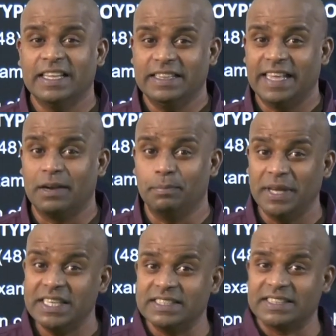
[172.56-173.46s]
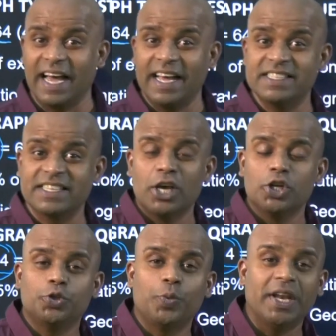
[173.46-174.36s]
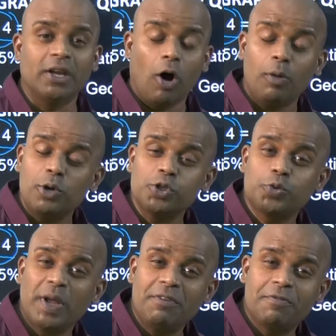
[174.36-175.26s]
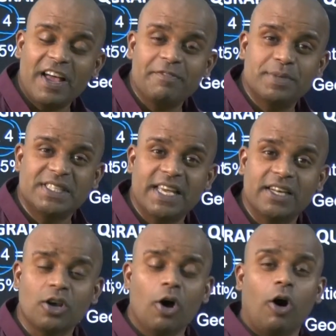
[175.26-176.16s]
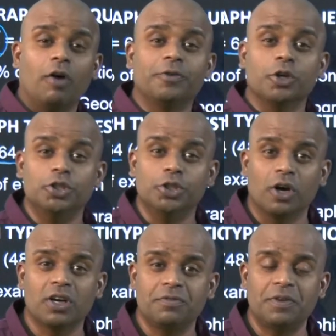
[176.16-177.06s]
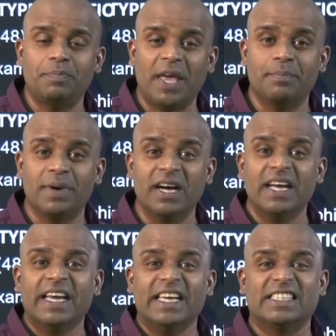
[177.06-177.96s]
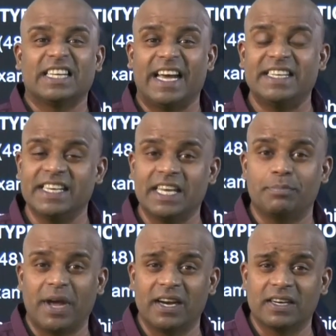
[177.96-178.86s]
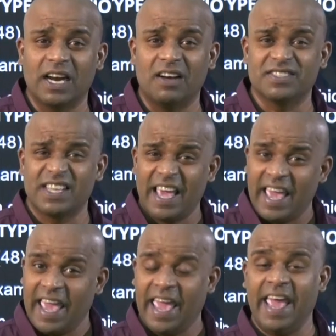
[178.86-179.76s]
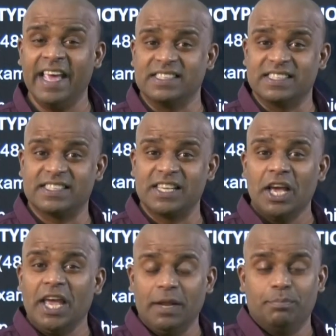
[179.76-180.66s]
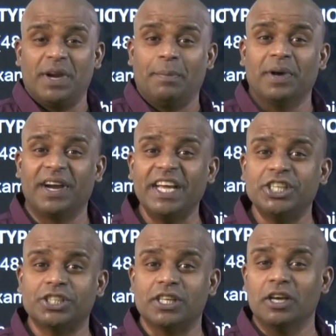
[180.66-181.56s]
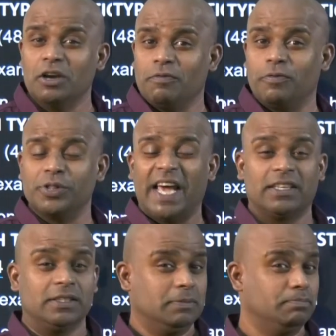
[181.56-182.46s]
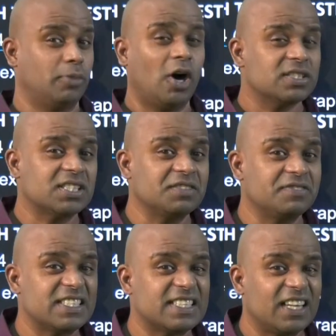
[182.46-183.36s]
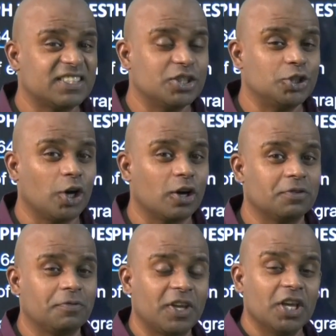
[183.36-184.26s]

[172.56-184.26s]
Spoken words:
That means, guys, almost 25% of your geography paper is writing in paragraphs. Hence, in preparation for that positive result in geography,